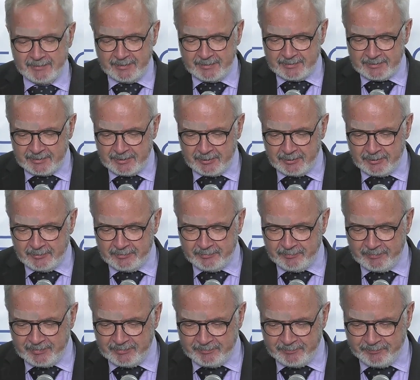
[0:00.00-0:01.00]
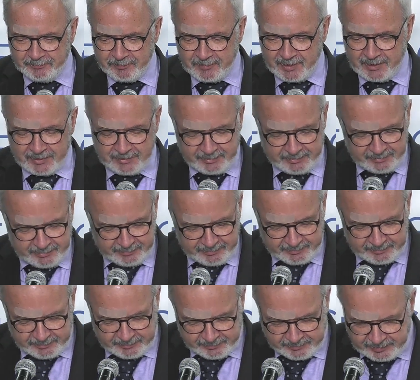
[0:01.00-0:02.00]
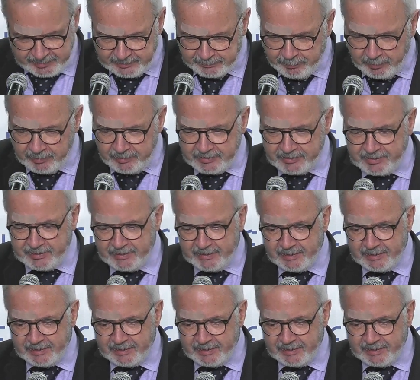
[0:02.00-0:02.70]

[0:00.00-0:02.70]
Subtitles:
So this policy